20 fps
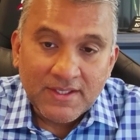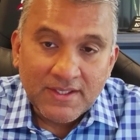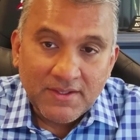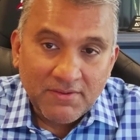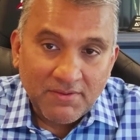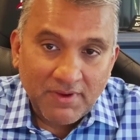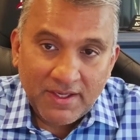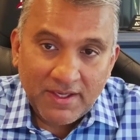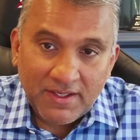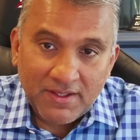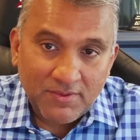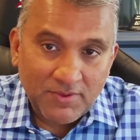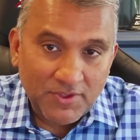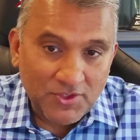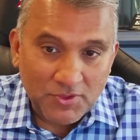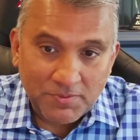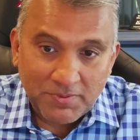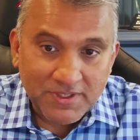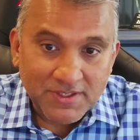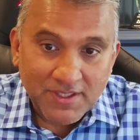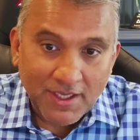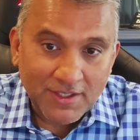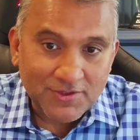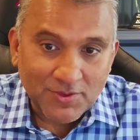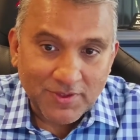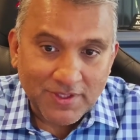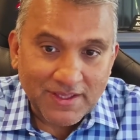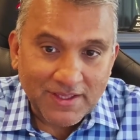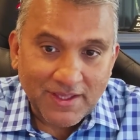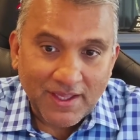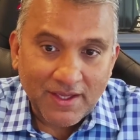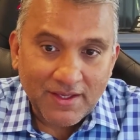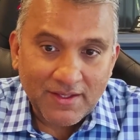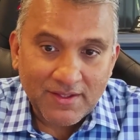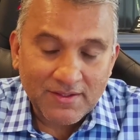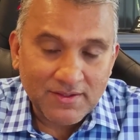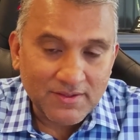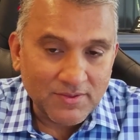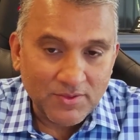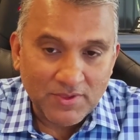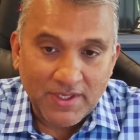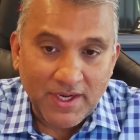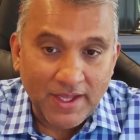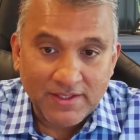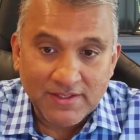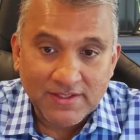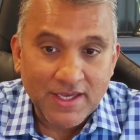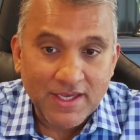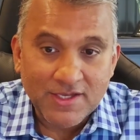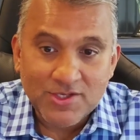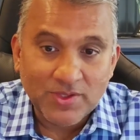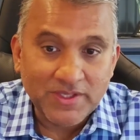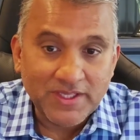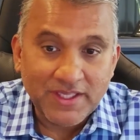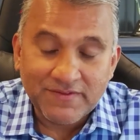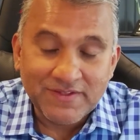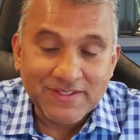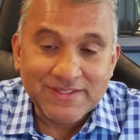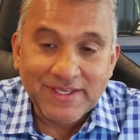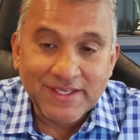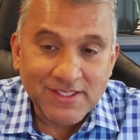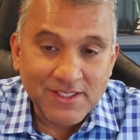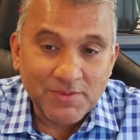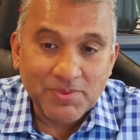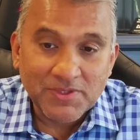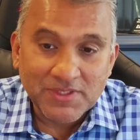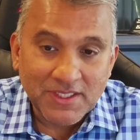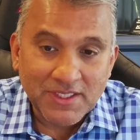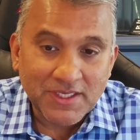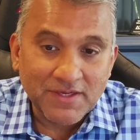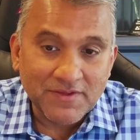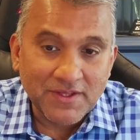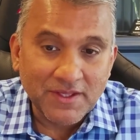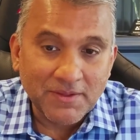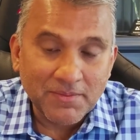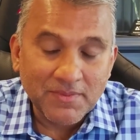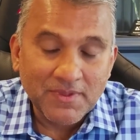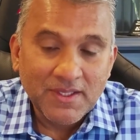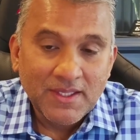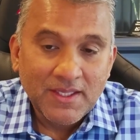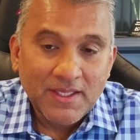right? We should be scheduling that. We're not scheduling even 60% of them.